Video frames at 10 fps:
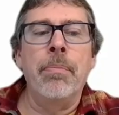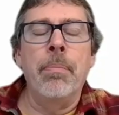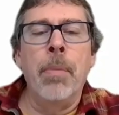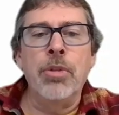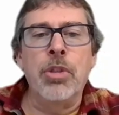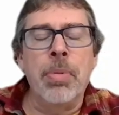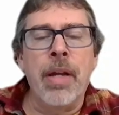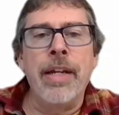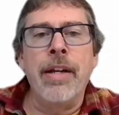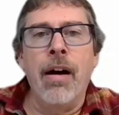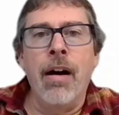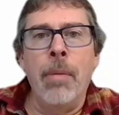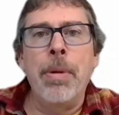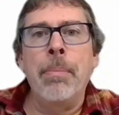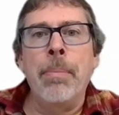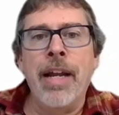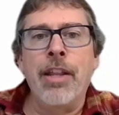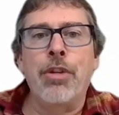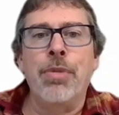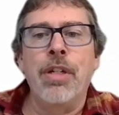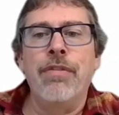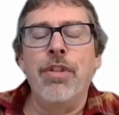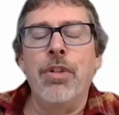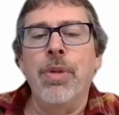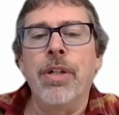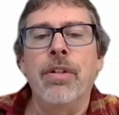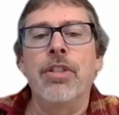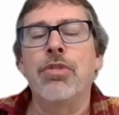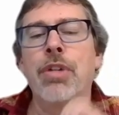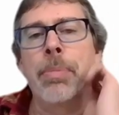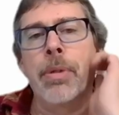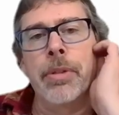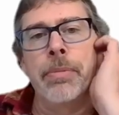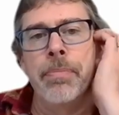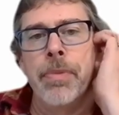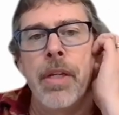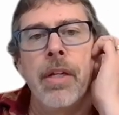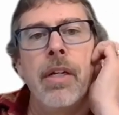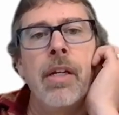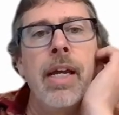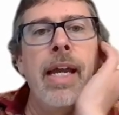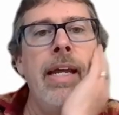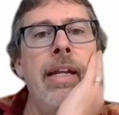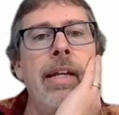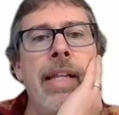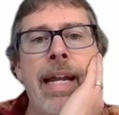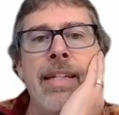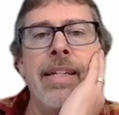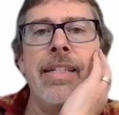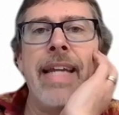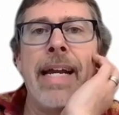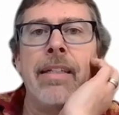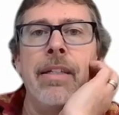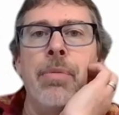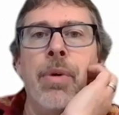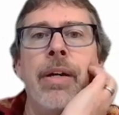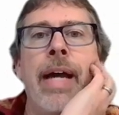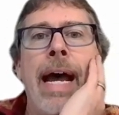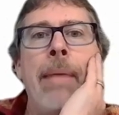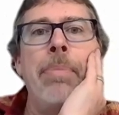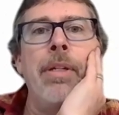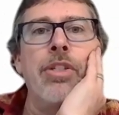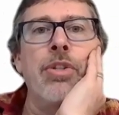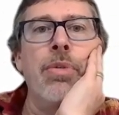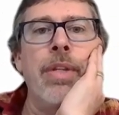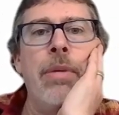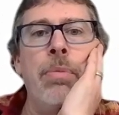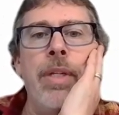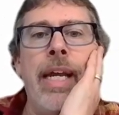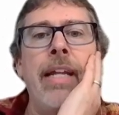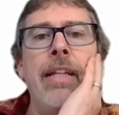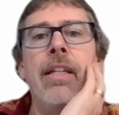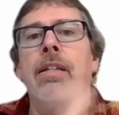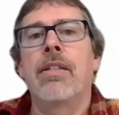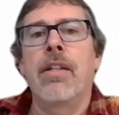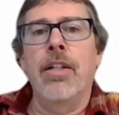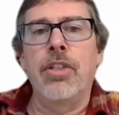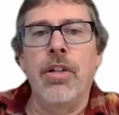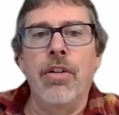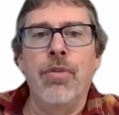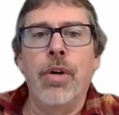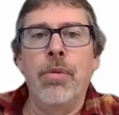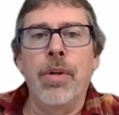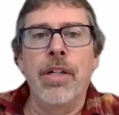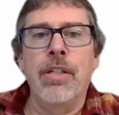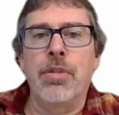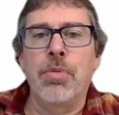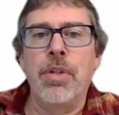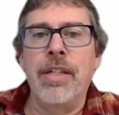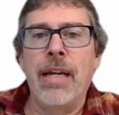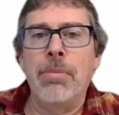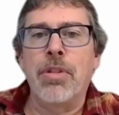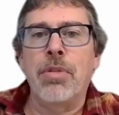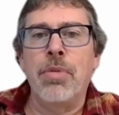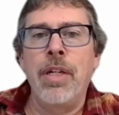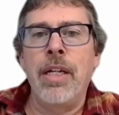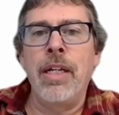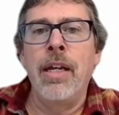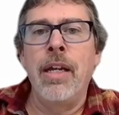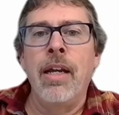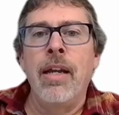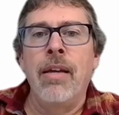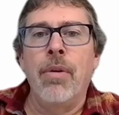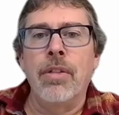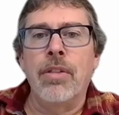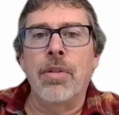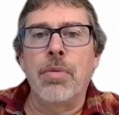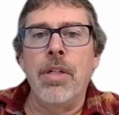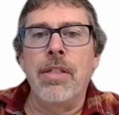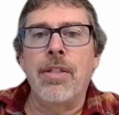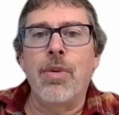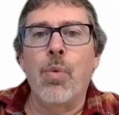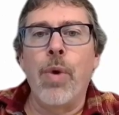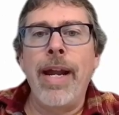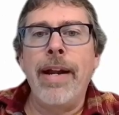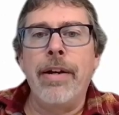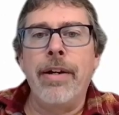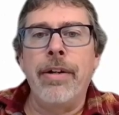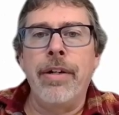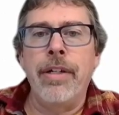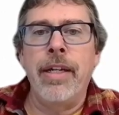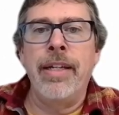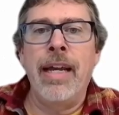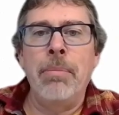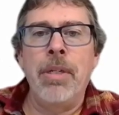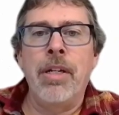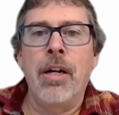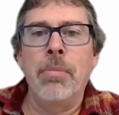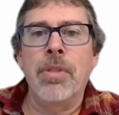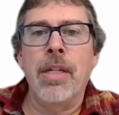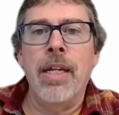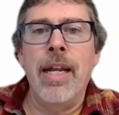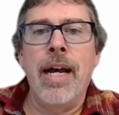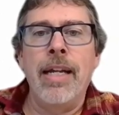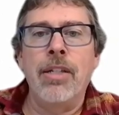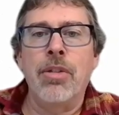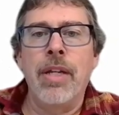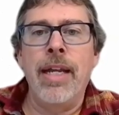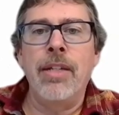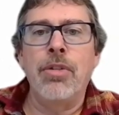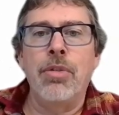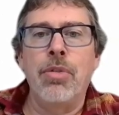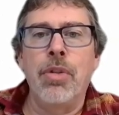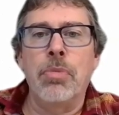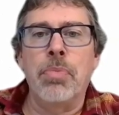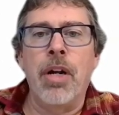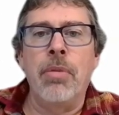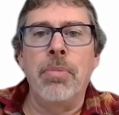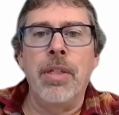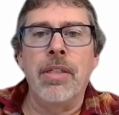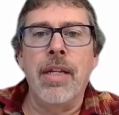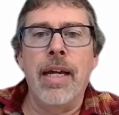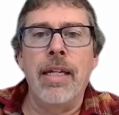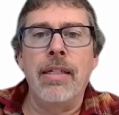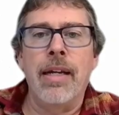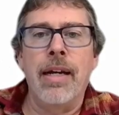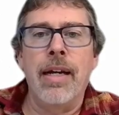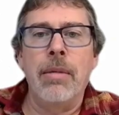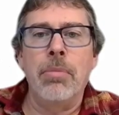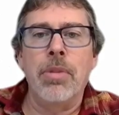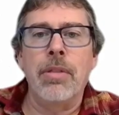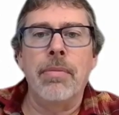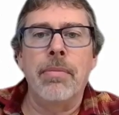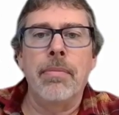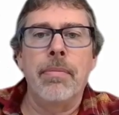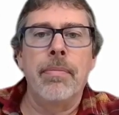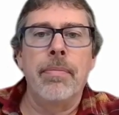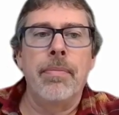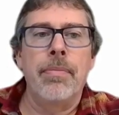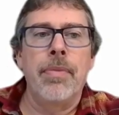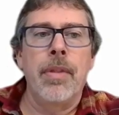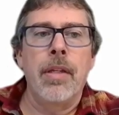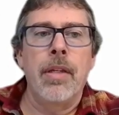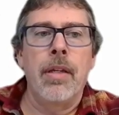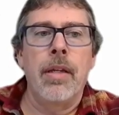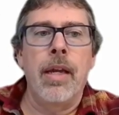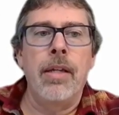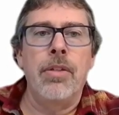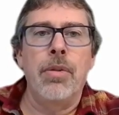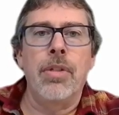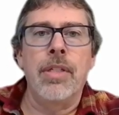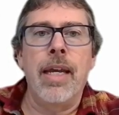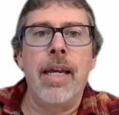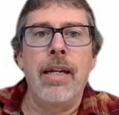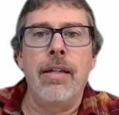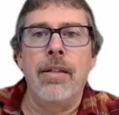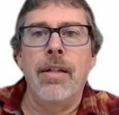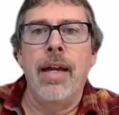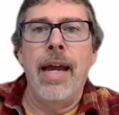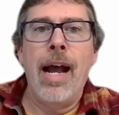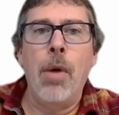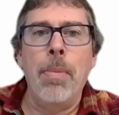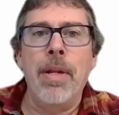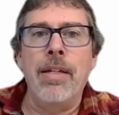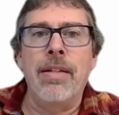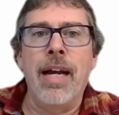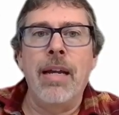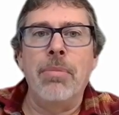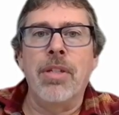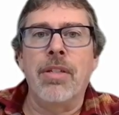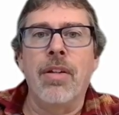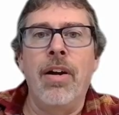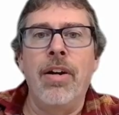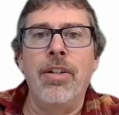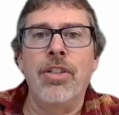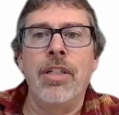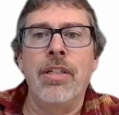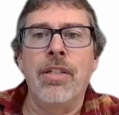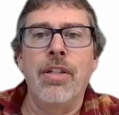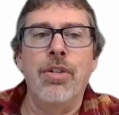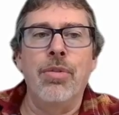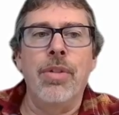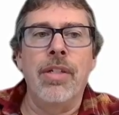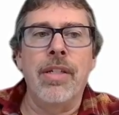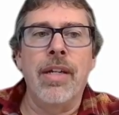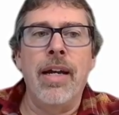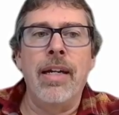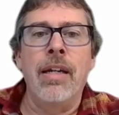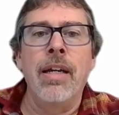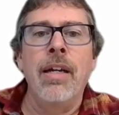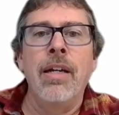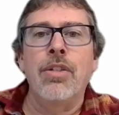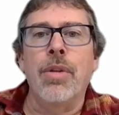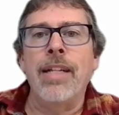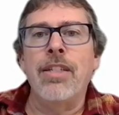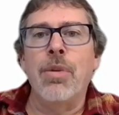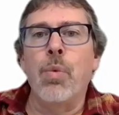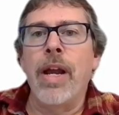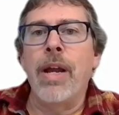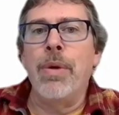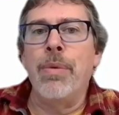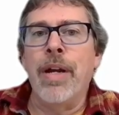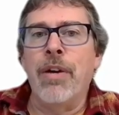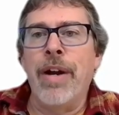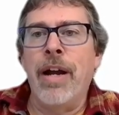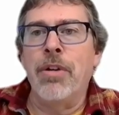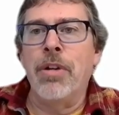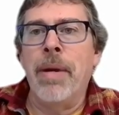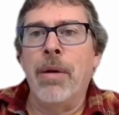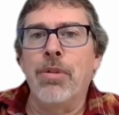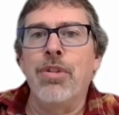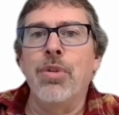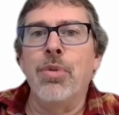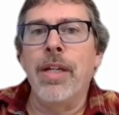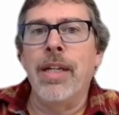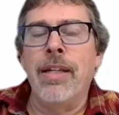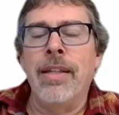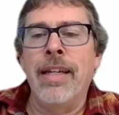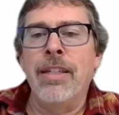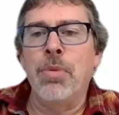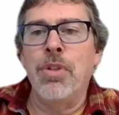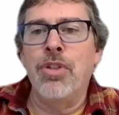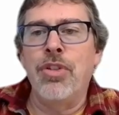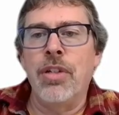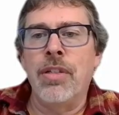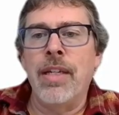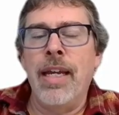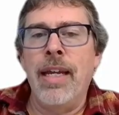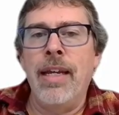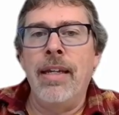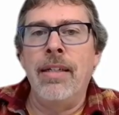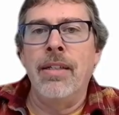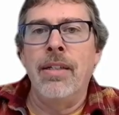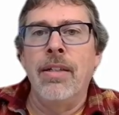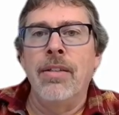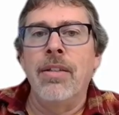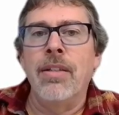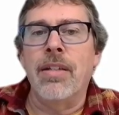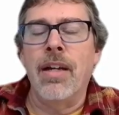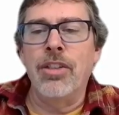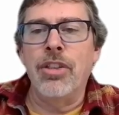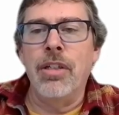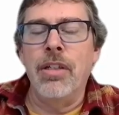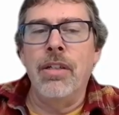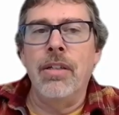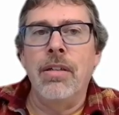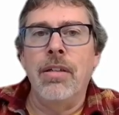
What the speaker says: multiplied up by 3, if you will, or tripled. And that is exactly what happened. So then we had the discussion of, well, what is 3 times 3? Well, it's 3 squared, and that becomes 9. So the answer to this problem is 9 times. Okay, so it said, how many times as large is the new design? So that's the way we went around about doing it. This was just a discussion